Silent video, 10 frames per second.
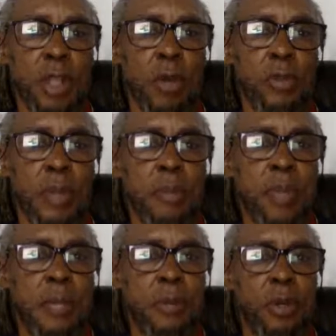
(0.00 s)
so that
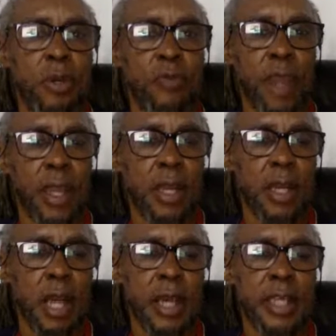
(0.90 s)
people can
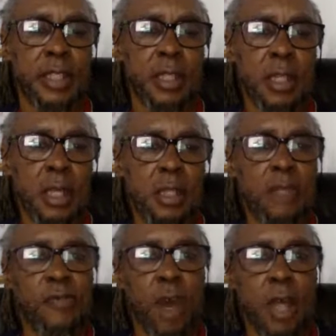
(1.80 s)
recognize
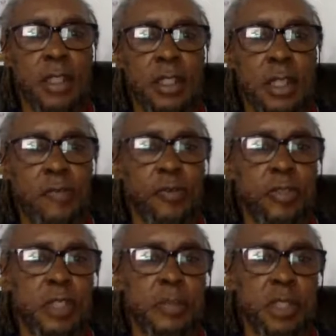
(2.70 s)
the vast
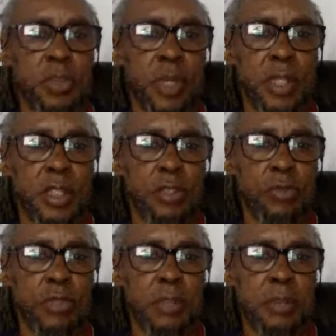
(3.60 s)
difference between the
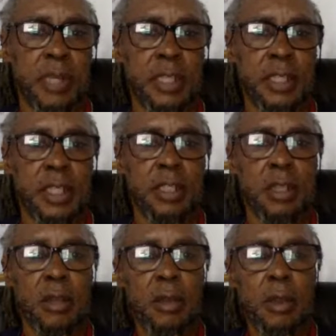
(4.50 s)
two species,
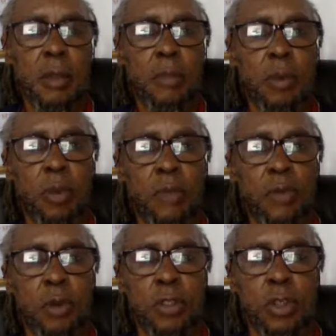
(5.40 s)
but we've
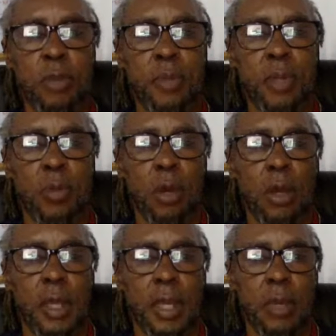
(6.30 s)
also been
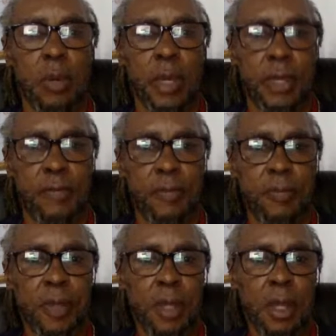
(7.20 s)
working with
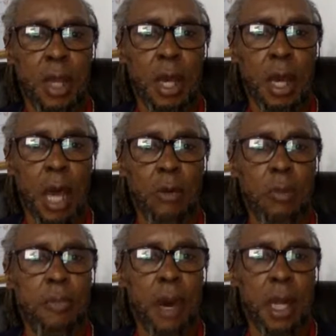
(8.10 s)

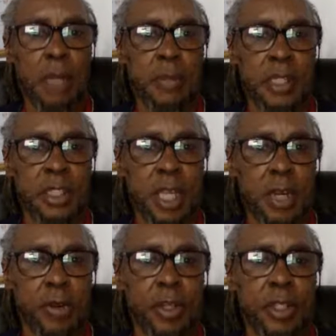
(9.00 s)
our
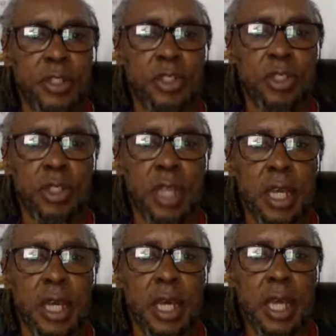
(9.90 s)
parliamentarians
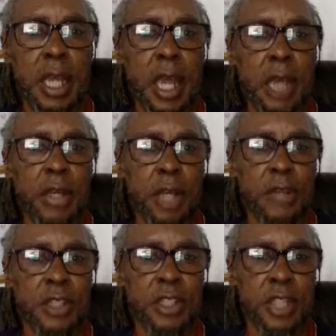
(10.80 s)
and
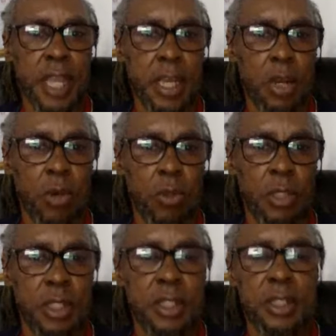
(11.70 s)
other
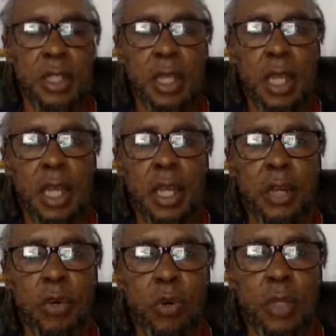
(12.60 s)
stakeholders
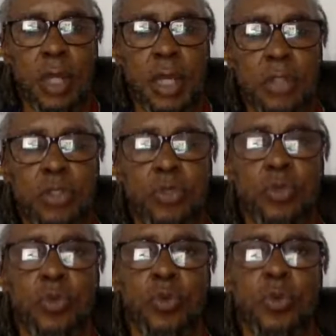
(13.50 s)
in order
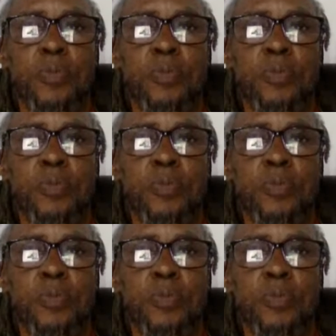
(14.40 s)
to